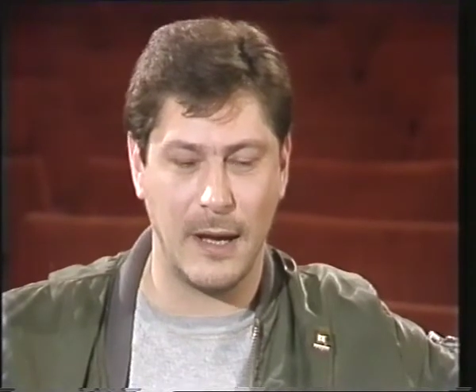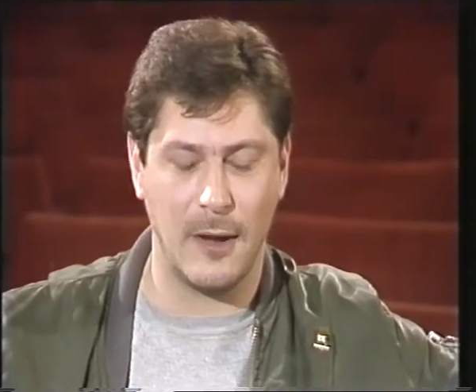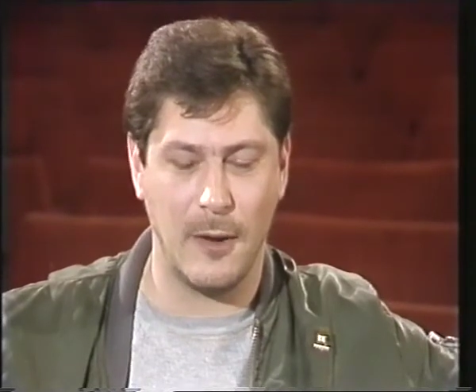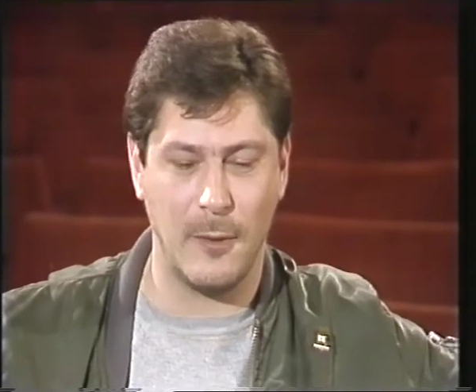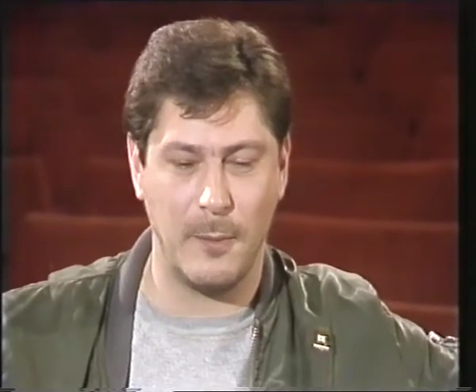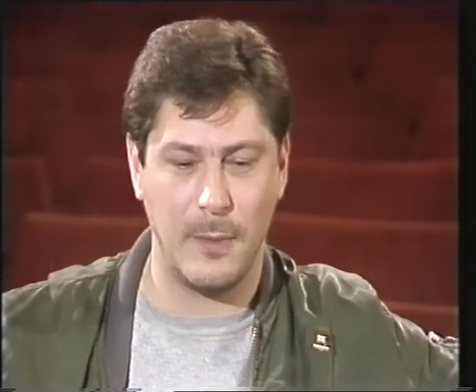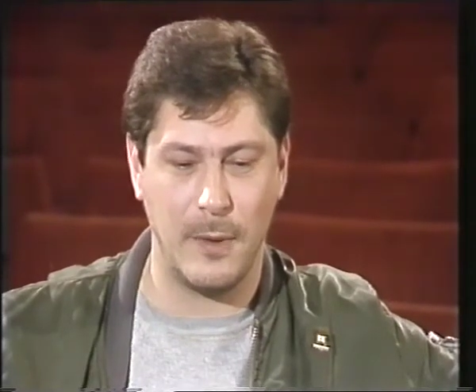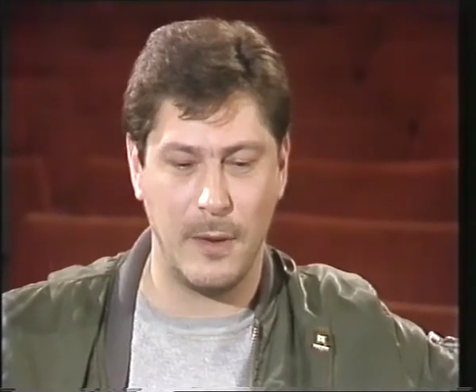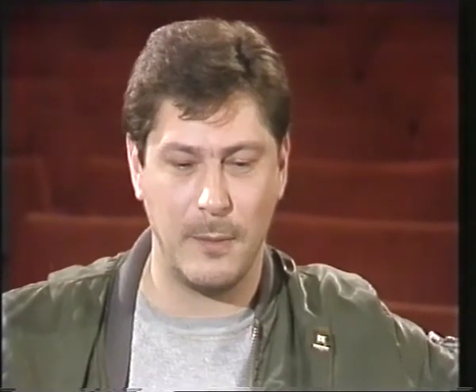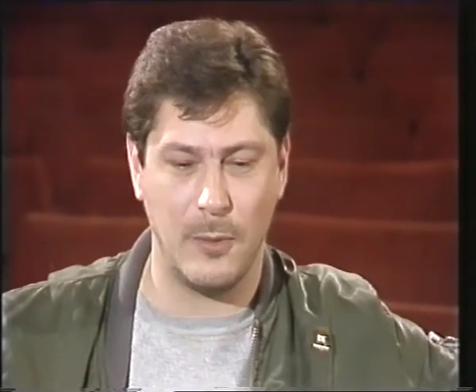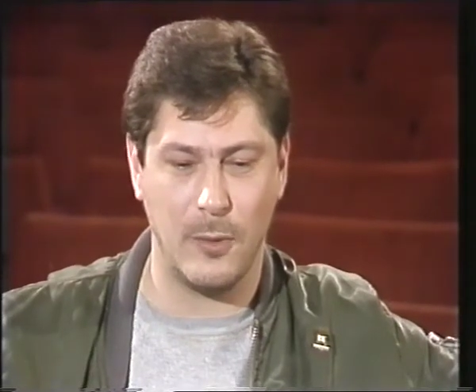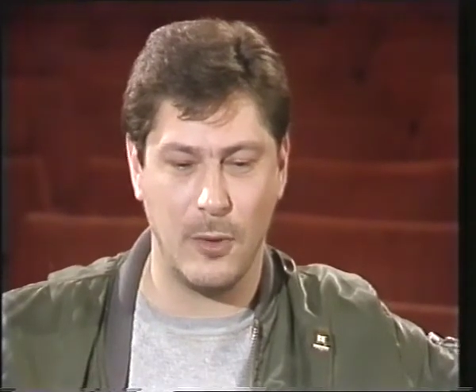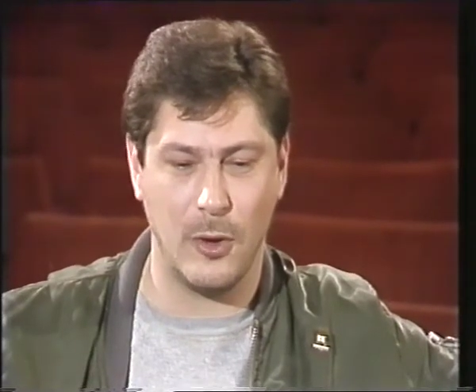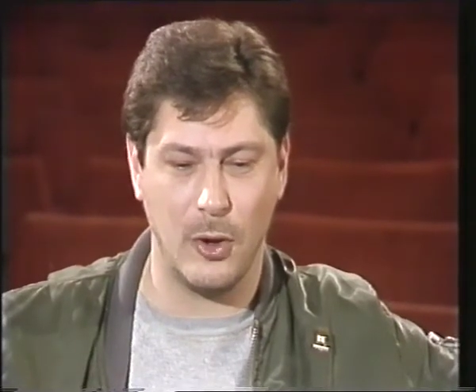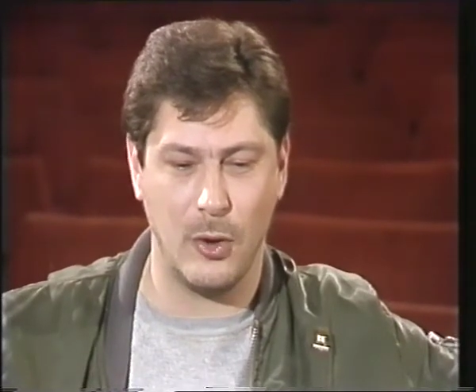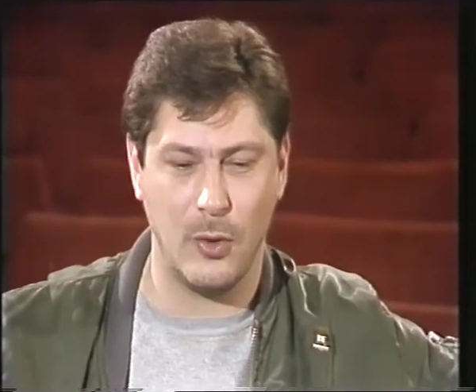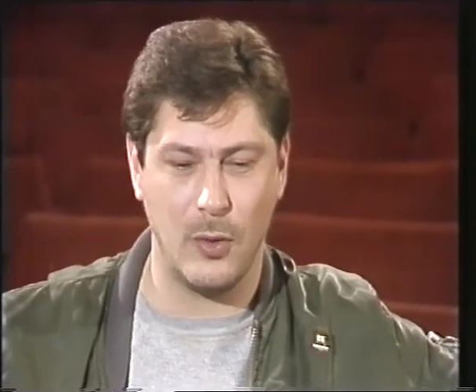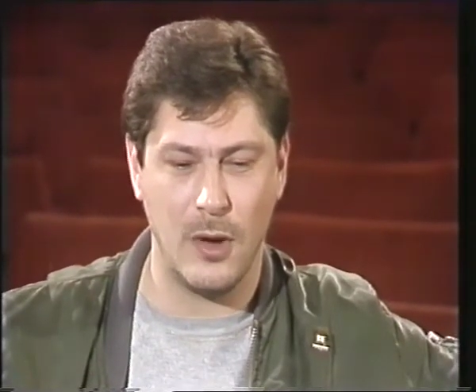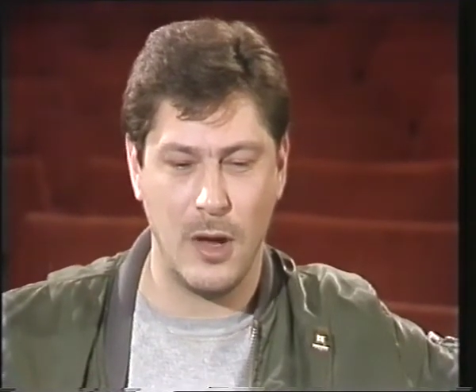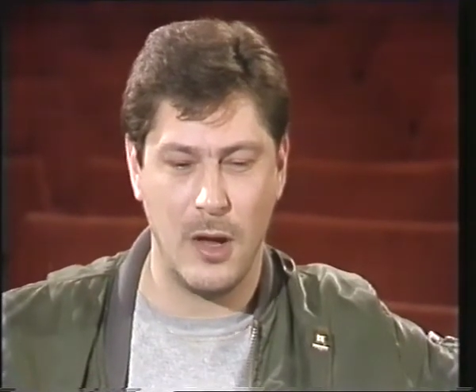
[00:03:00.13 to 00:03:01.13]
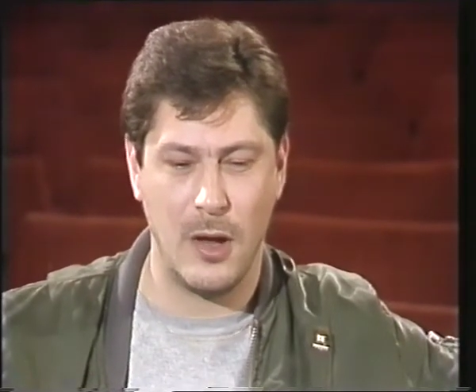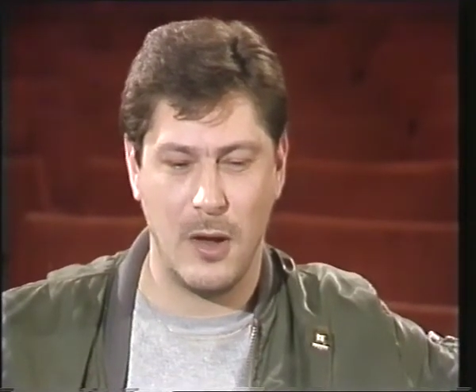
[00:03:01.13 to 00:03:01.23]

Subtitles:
are people who